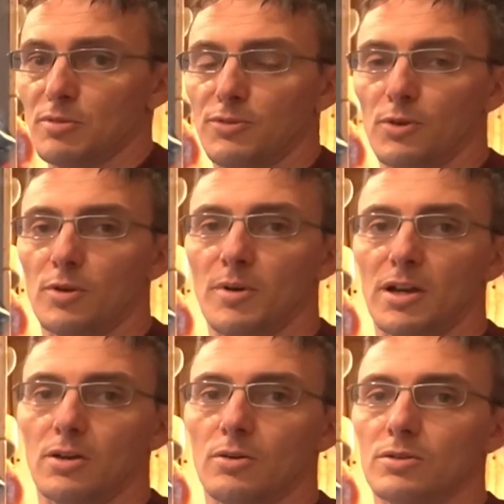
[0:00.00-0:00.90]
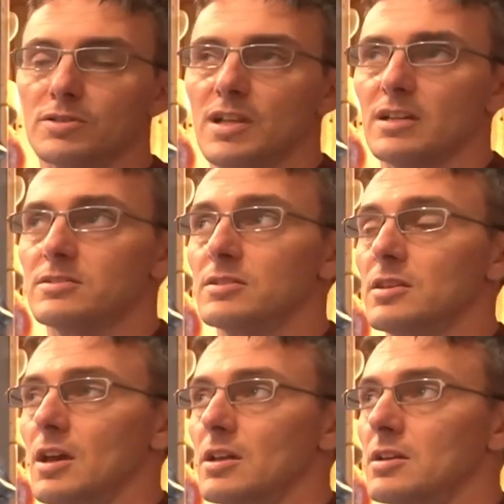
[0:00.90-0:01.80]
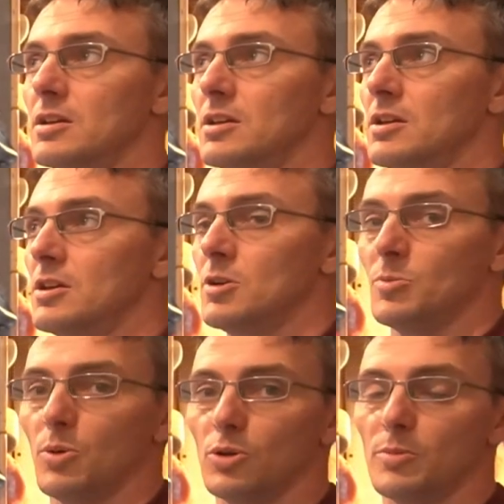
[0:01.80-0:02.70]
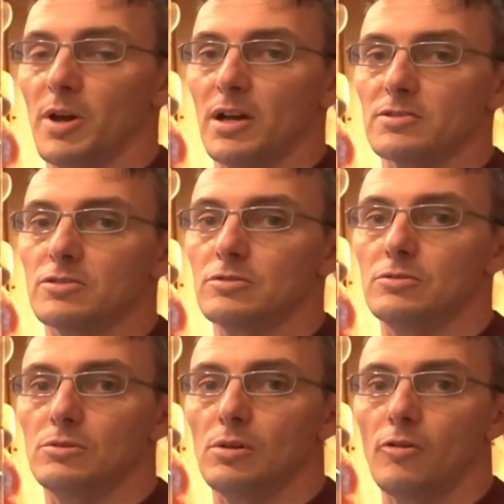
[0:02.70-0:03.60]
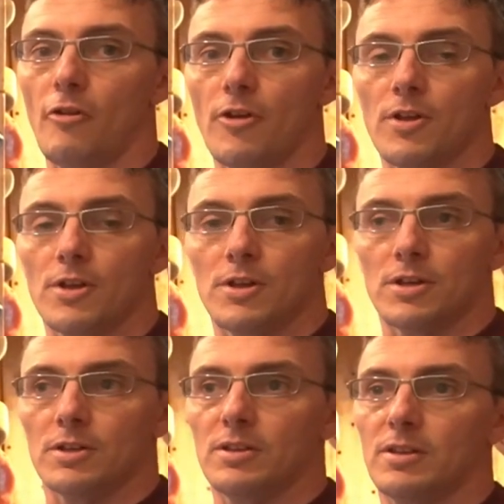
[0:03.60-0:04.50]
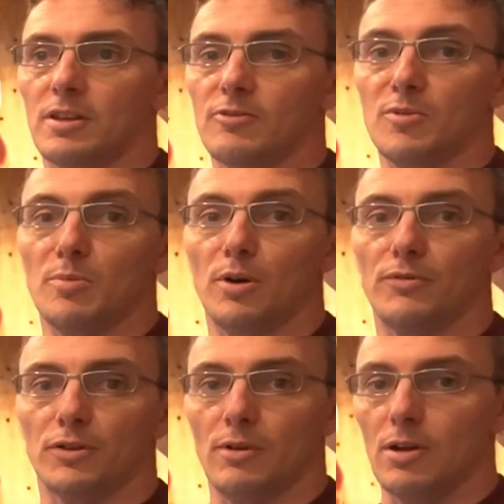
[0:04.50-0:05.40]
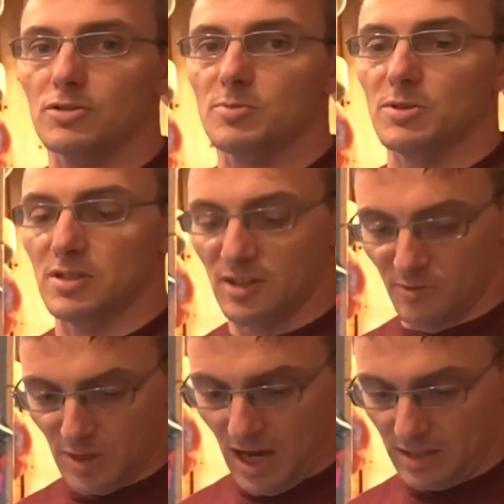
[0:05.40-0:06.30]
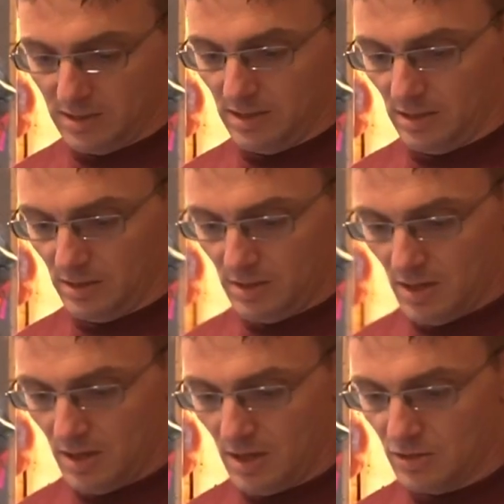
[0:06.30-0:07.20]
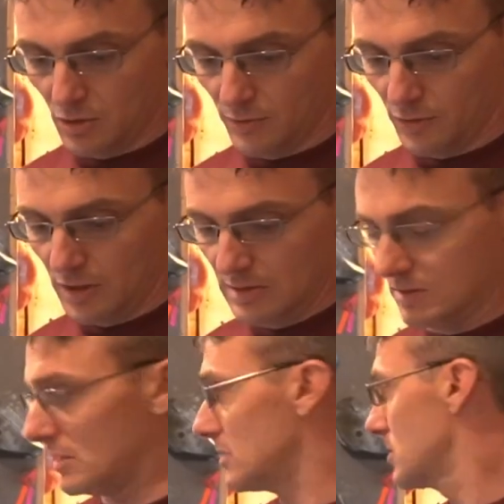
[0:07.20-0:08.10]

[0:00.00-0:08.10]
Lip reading: before, my goal is not to get Boulderbot to give me perfect routes, but to give me ideas. And so for instance,